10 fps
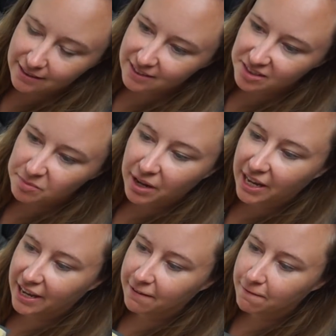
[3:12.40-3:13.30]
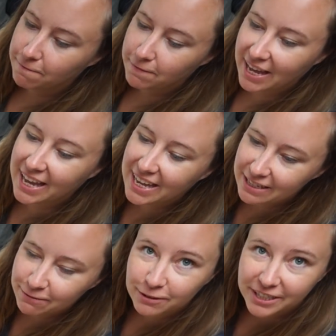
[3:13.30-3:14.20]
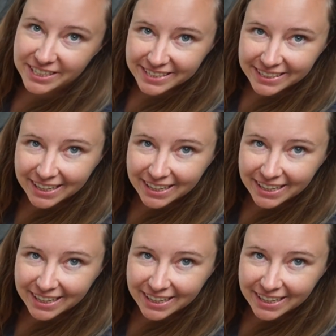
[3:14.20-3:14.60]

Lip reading: This is my favorite